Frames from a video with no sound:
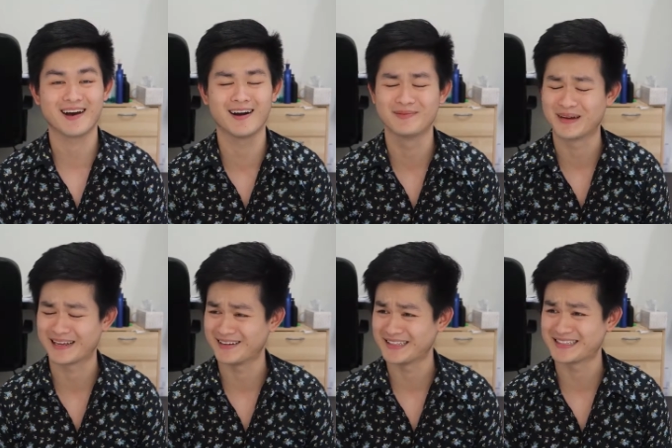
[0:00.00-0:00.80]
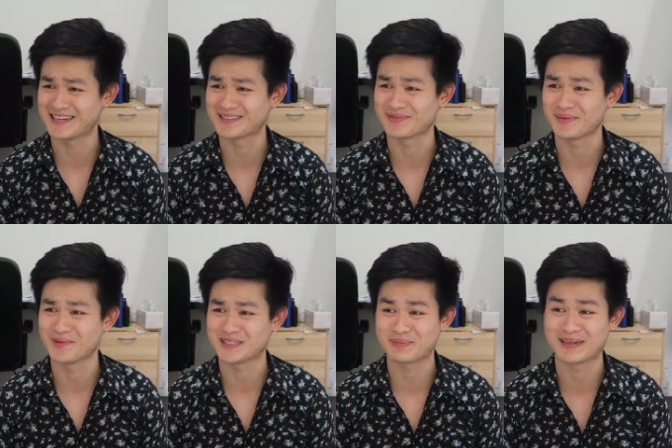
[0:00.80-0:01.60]
Oh my god, it sounds even
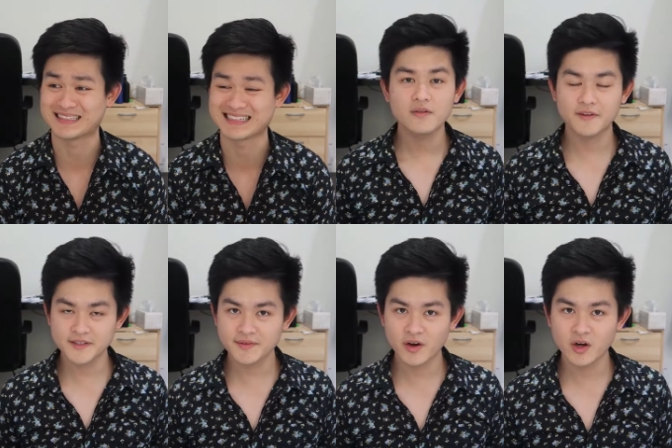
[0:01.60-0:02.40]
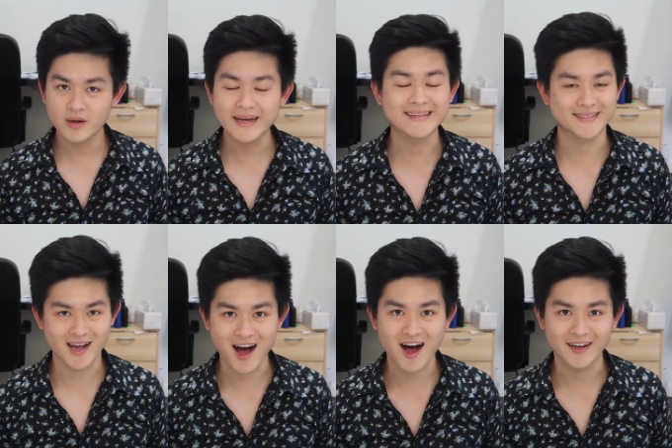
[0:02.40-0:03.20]
more depressing. First of all, it's
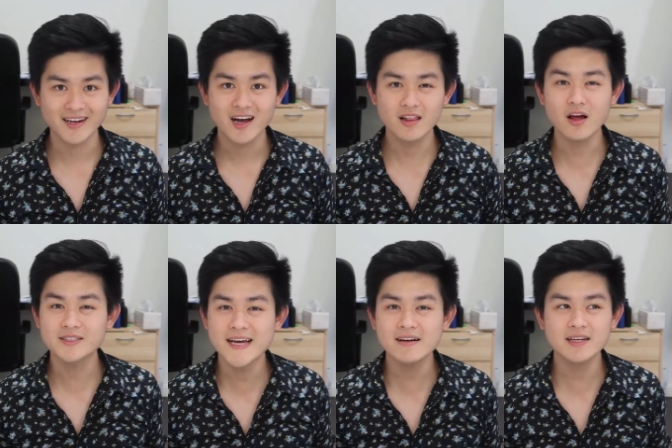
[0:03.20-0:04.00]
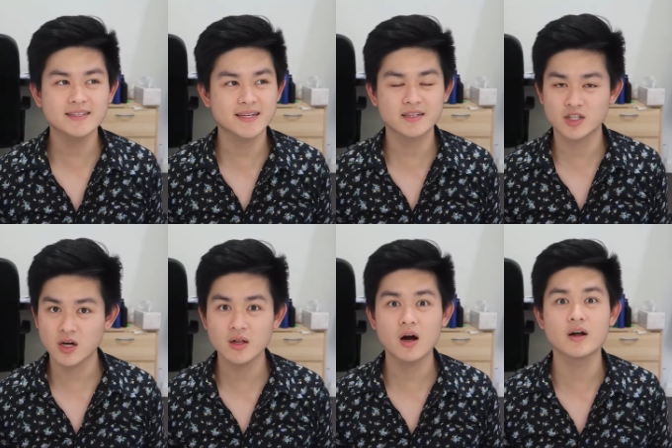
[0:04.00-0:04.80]
hard. Lockdown can take a
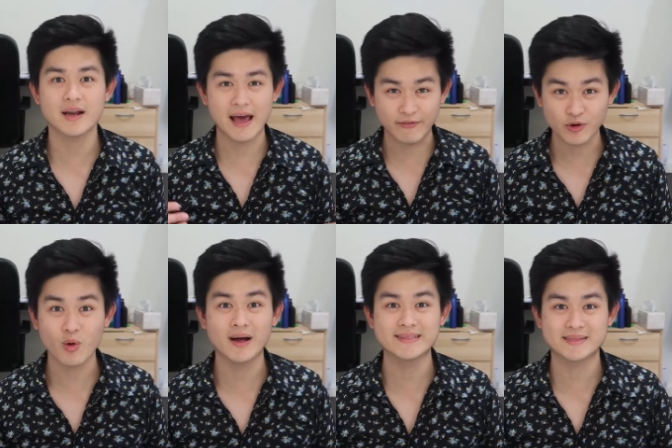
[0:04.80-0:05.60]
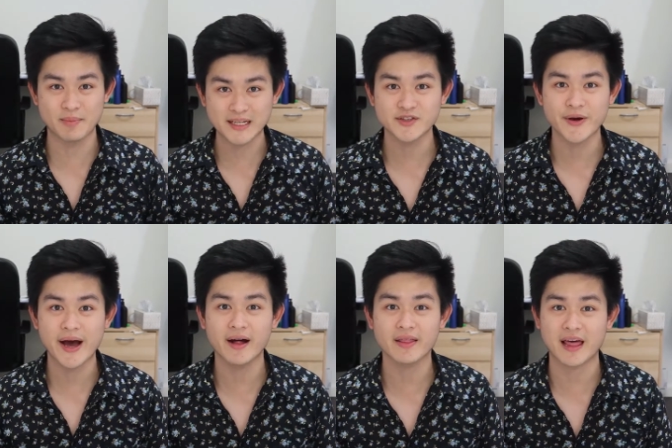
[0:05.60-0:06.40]
toll on everyone's mental
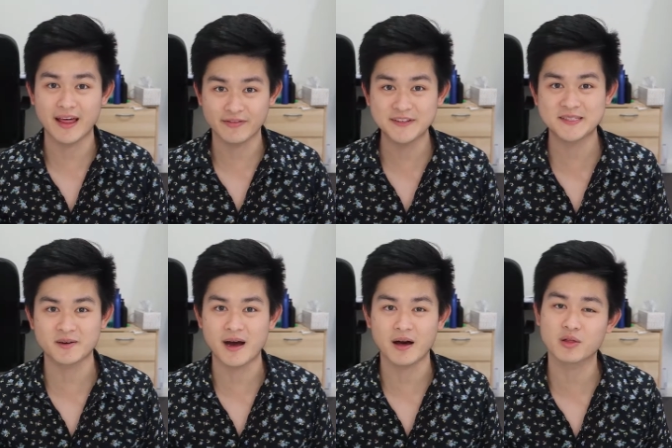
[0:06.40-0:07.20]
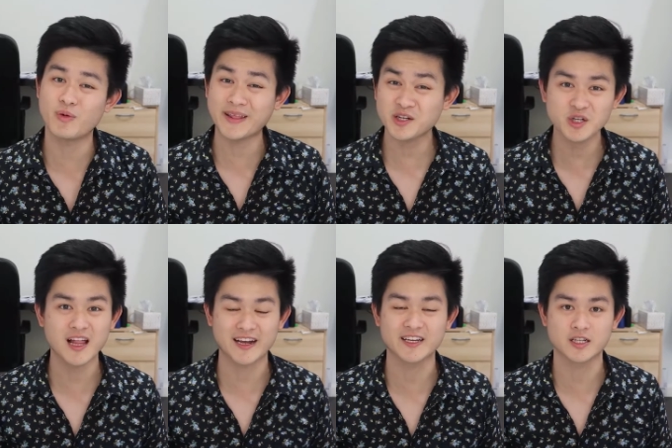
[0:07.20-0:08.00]
health and physical health, whether you
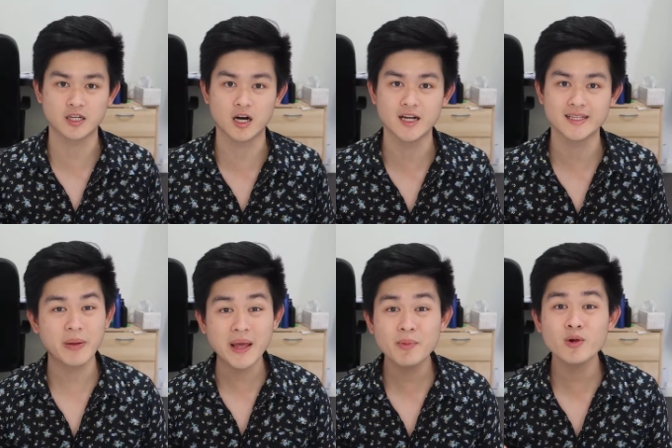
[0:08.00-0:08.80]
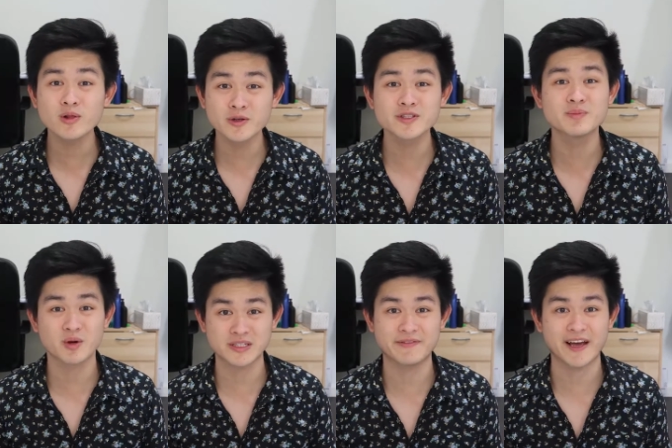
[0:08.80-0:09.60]
like it or not. People lose
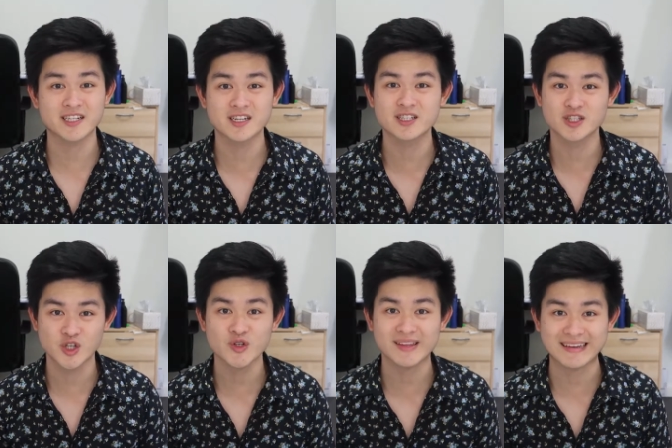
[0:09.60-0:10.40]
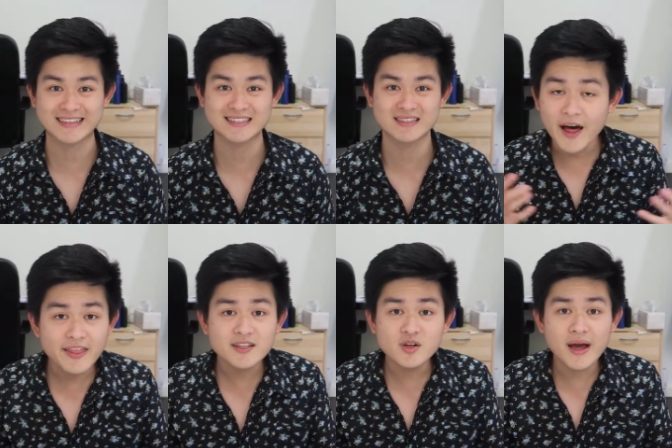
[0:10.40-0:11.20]
motivation to do things. And
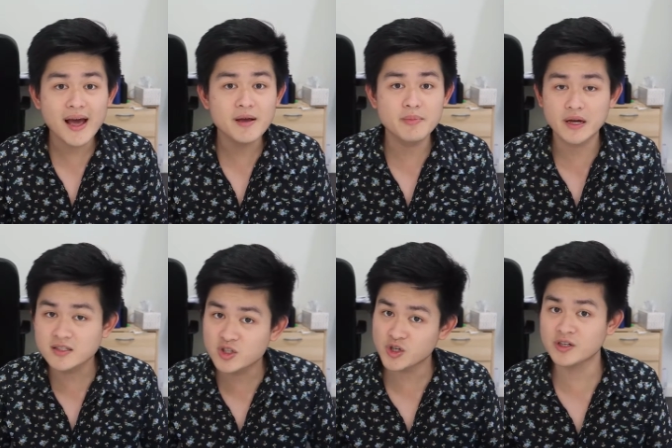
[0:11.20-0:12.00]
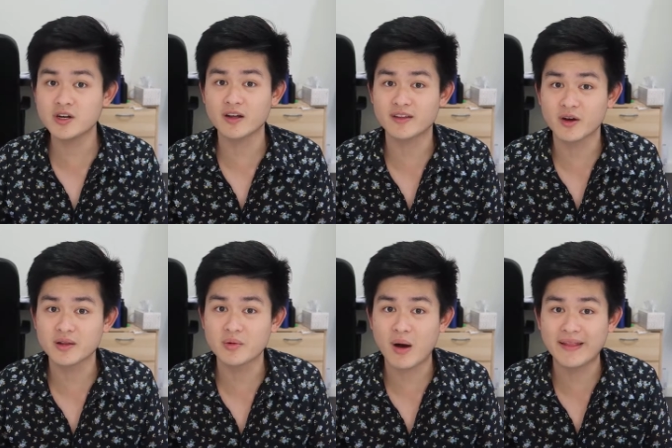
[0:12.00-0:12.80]
that's okay, because you're not the
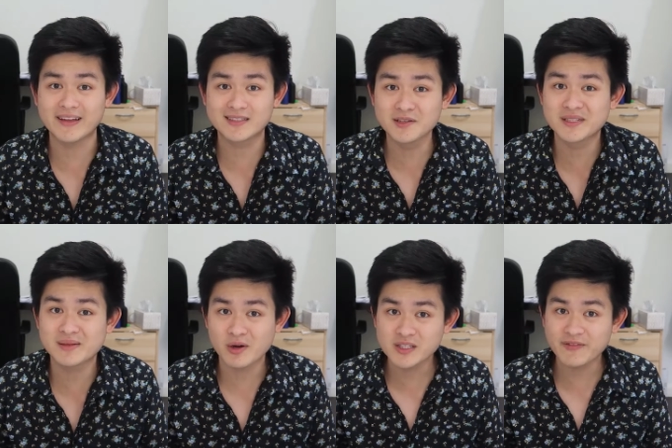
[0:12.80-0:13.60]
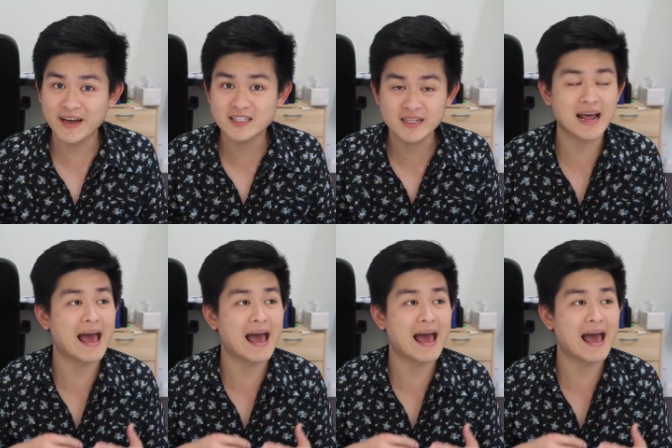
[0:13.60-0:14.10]
only one that's losing motivation.